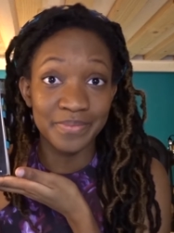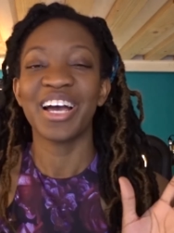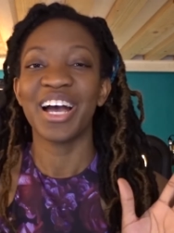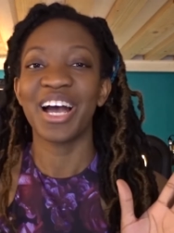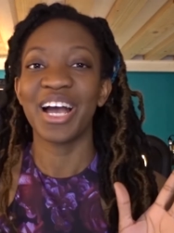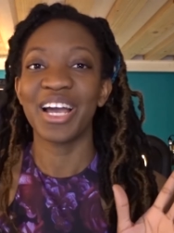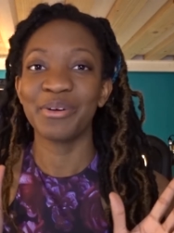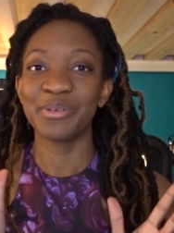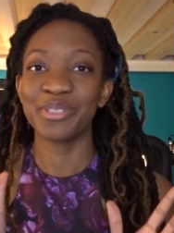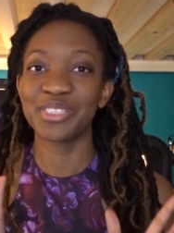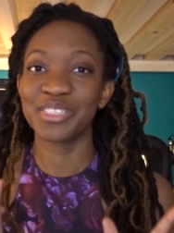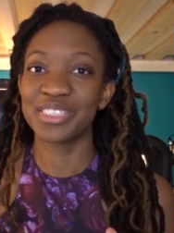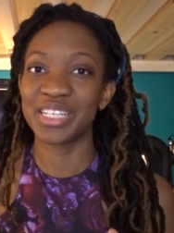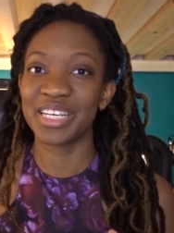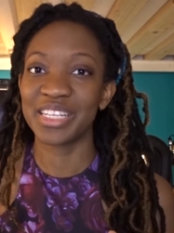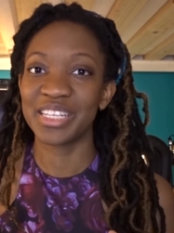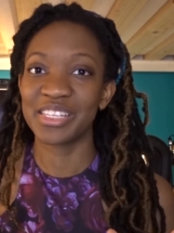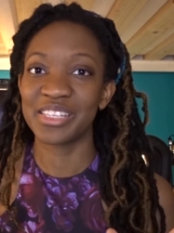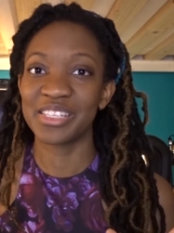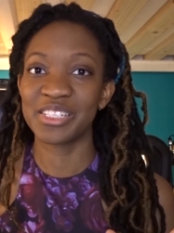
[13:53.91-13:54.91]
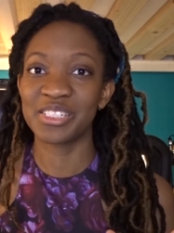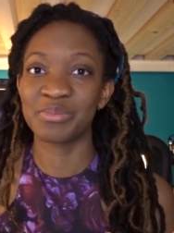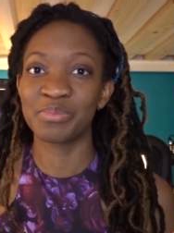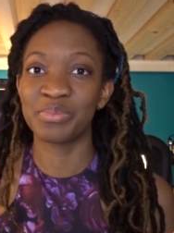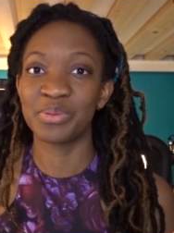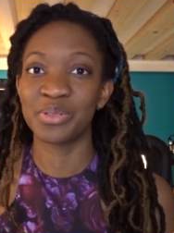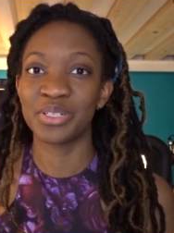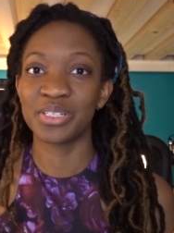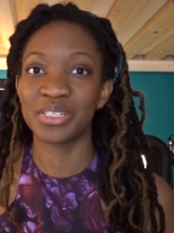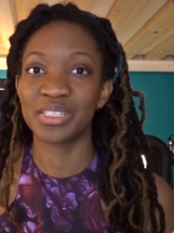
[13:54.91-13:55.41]
I would say that this
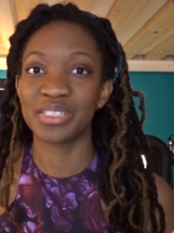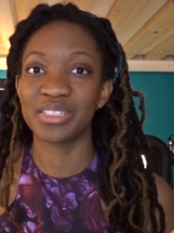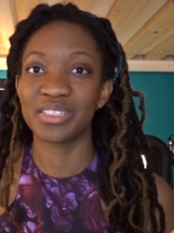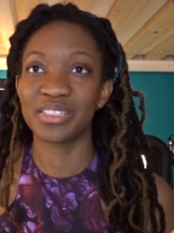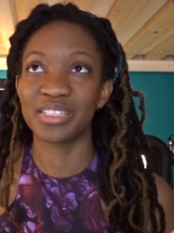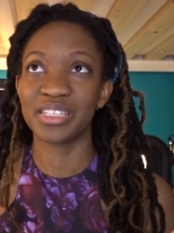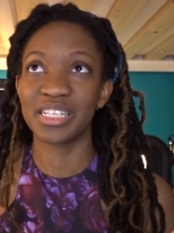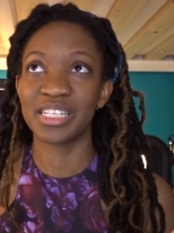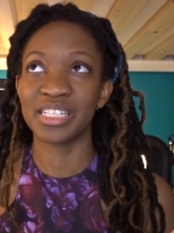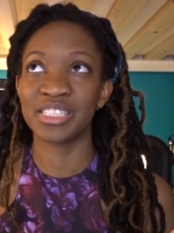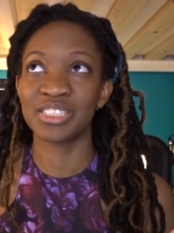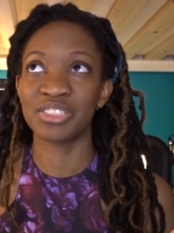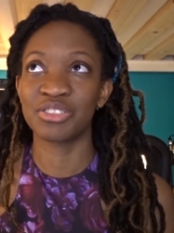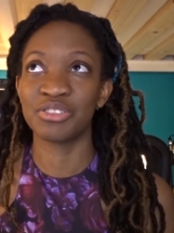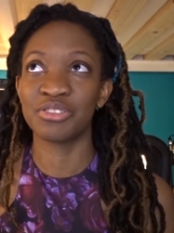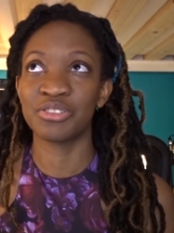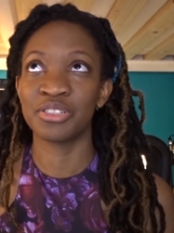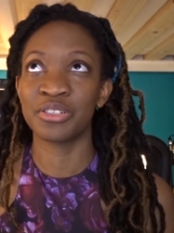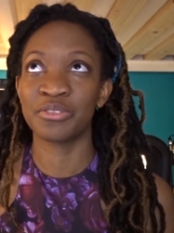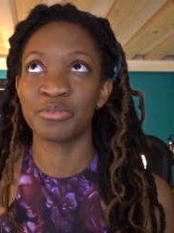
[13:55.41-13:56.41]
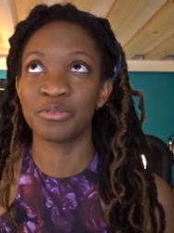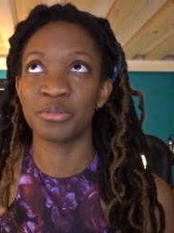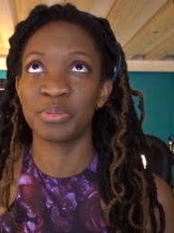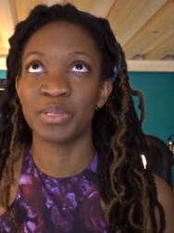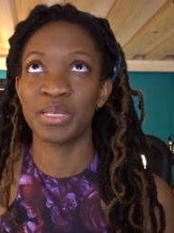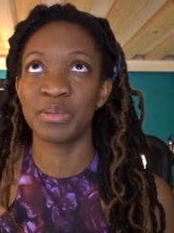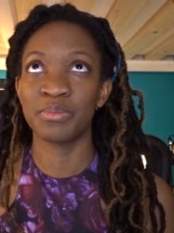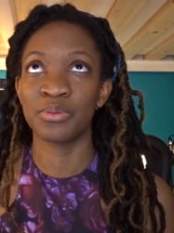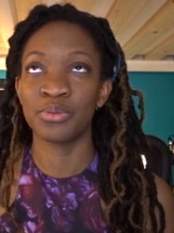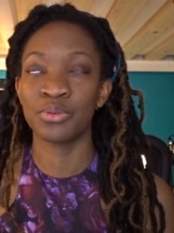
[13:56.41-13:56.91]
book is good for
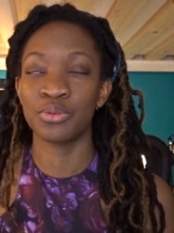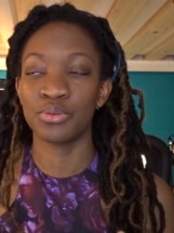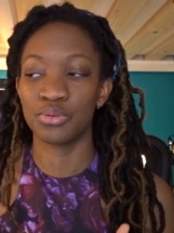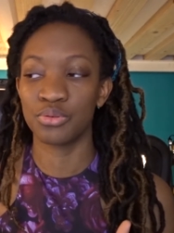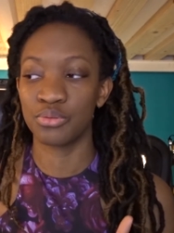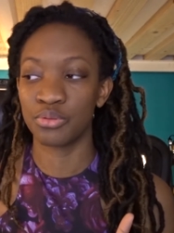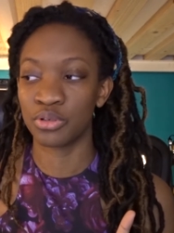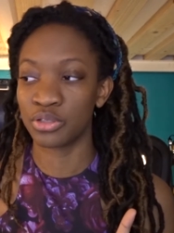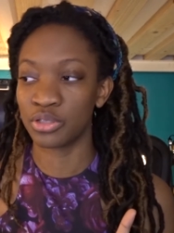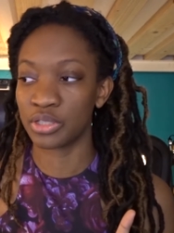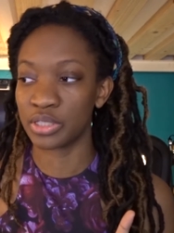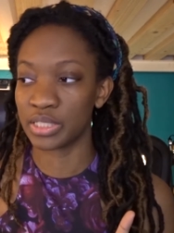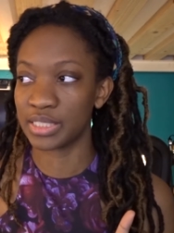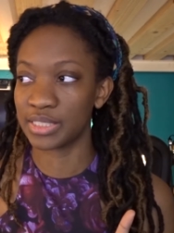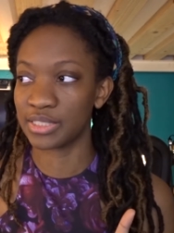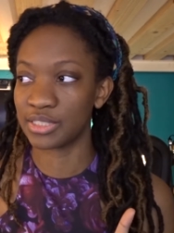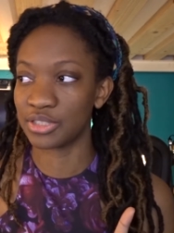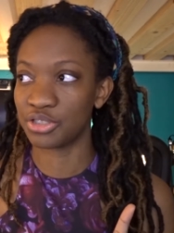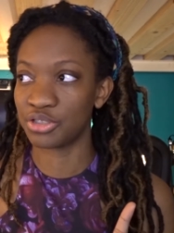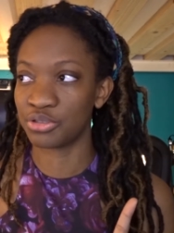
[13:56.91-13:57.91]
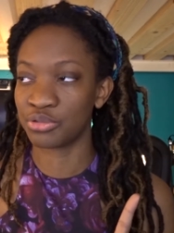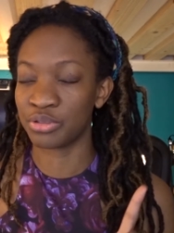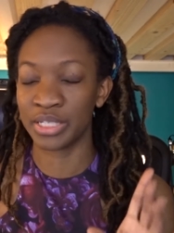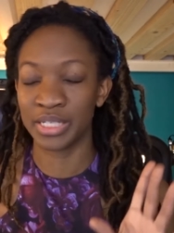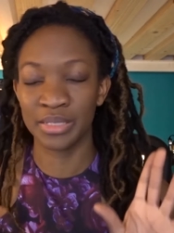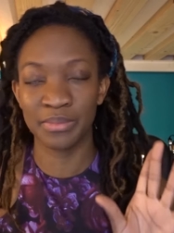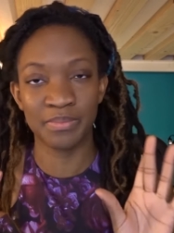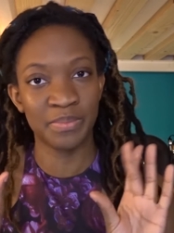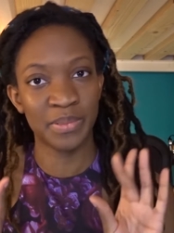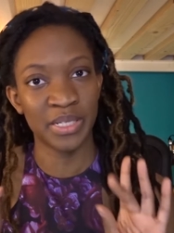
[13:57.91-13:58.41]
people who are looking to
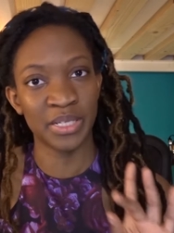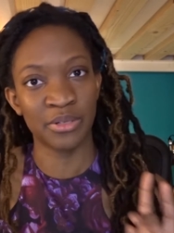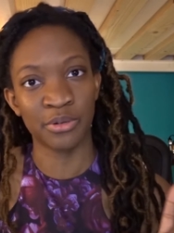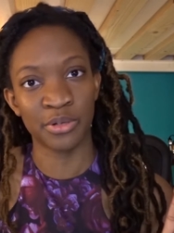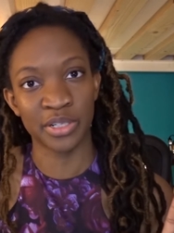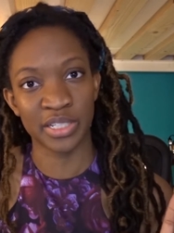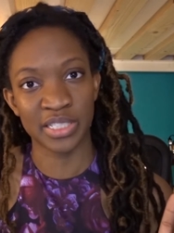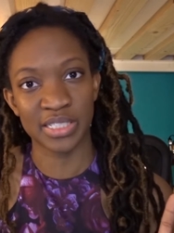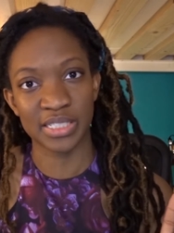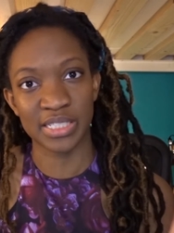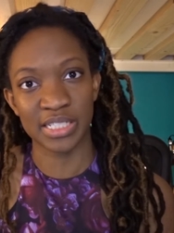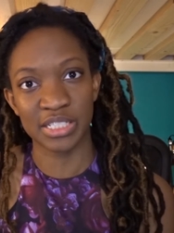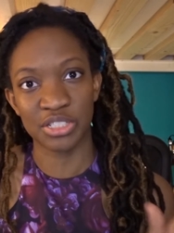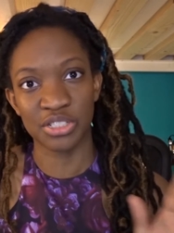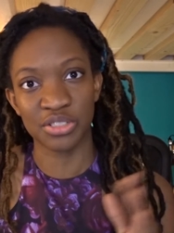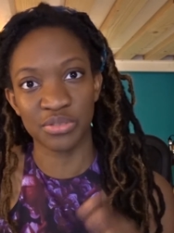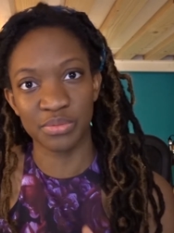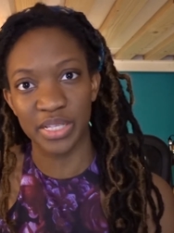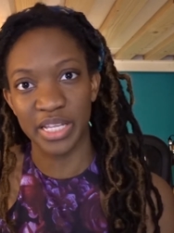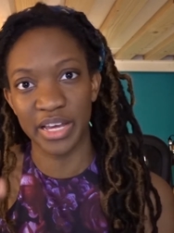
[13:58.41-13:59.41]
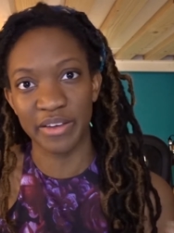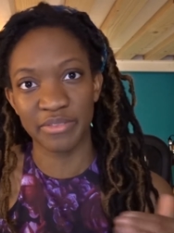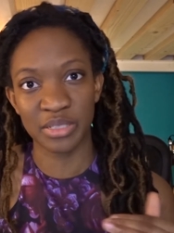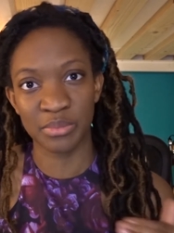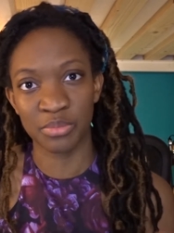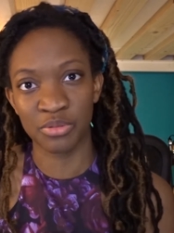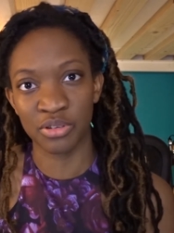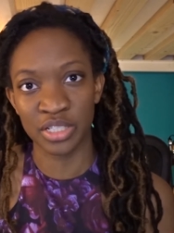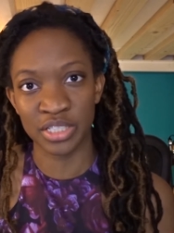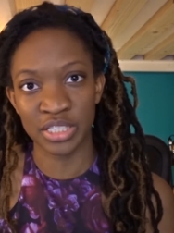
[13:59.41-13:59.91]
join big organizations with hefty
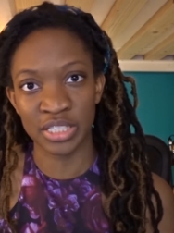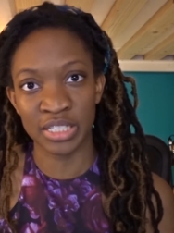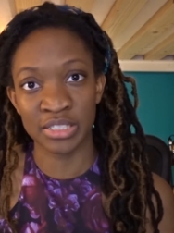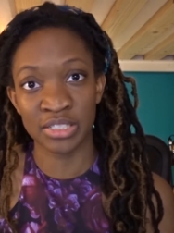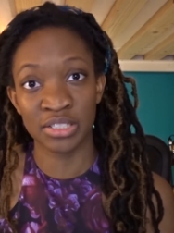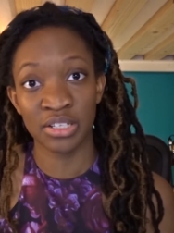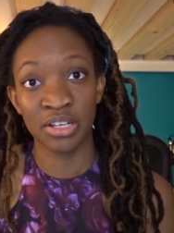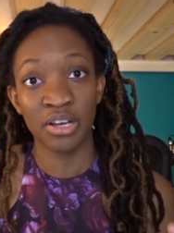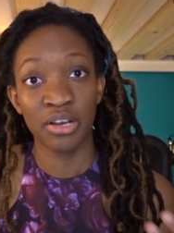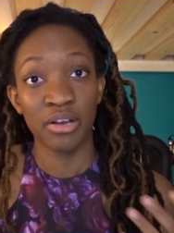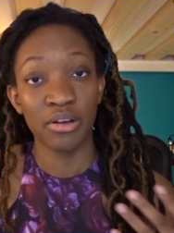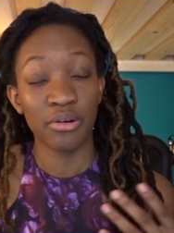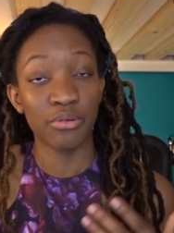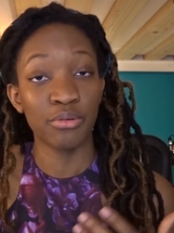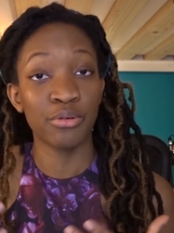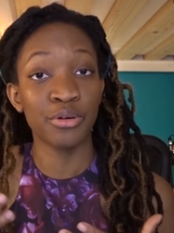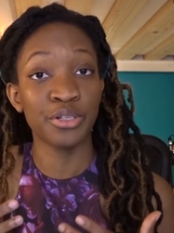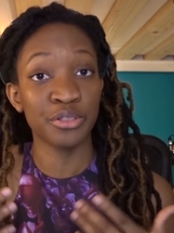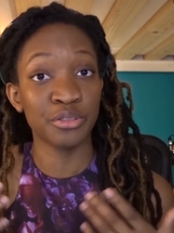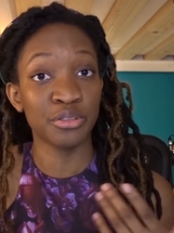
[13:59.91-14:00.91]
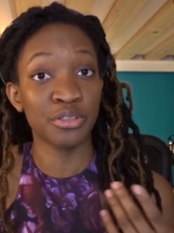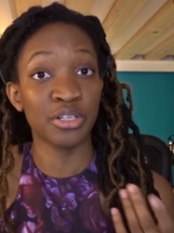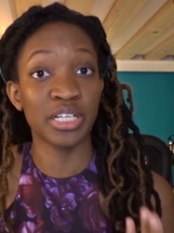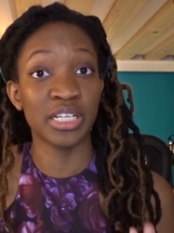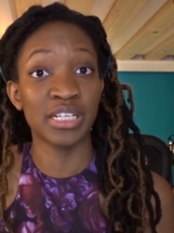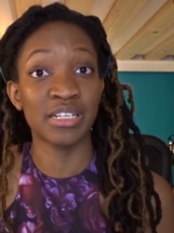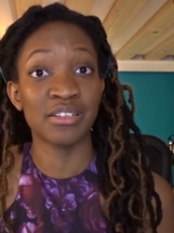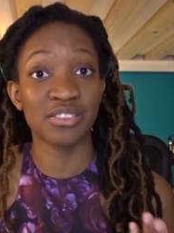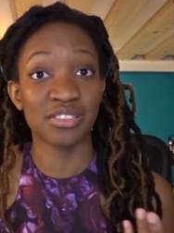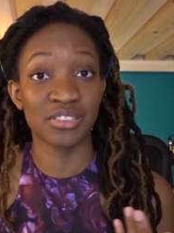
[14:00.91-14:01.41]
projects, or you're
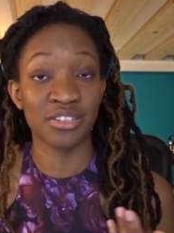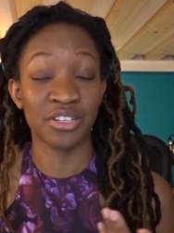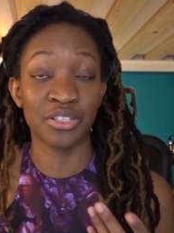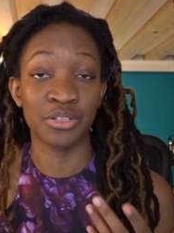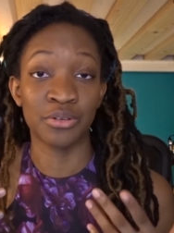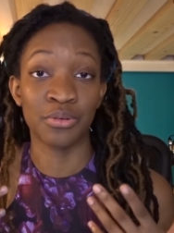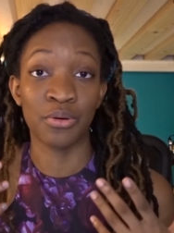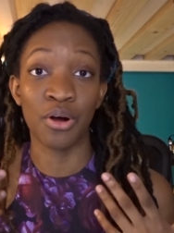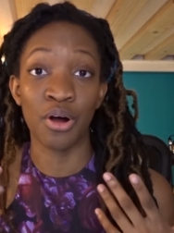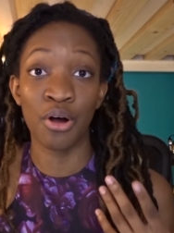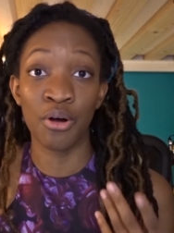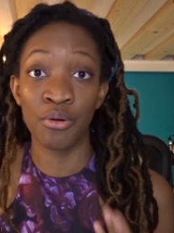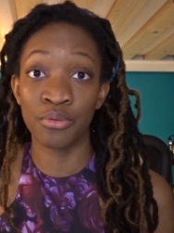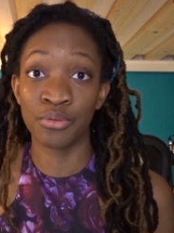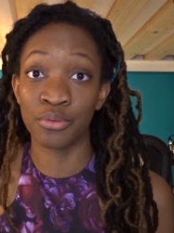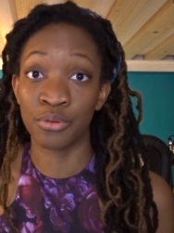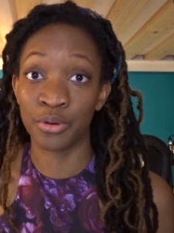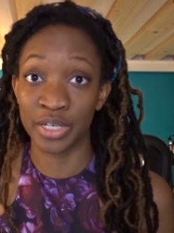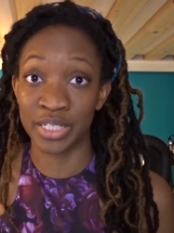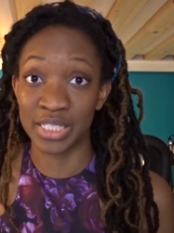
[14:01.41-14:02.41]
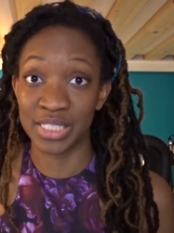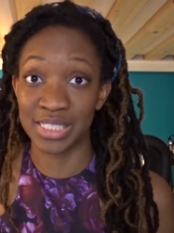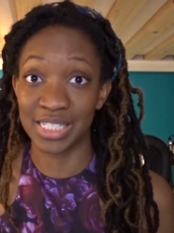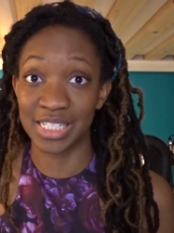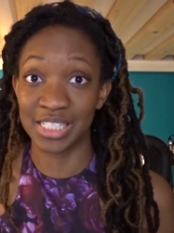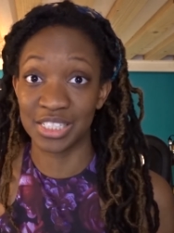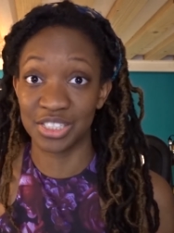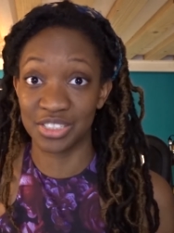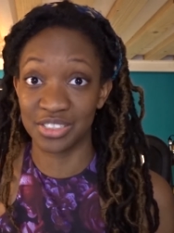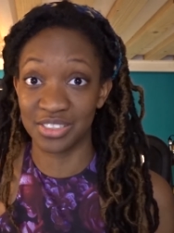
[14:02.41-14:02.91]
looking to start your own
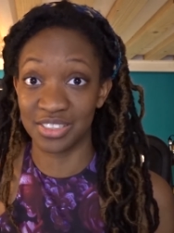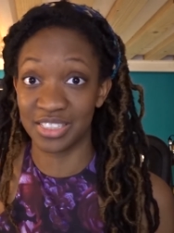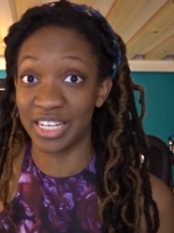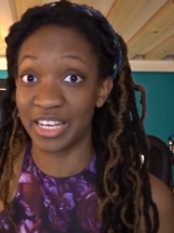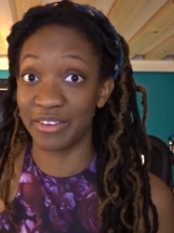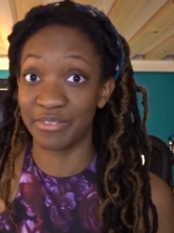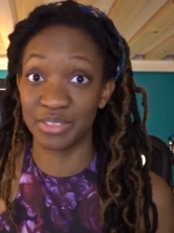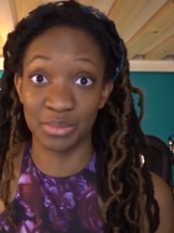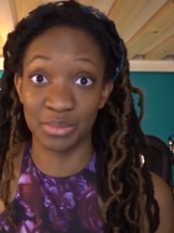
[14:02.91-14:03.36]
organizations and hefty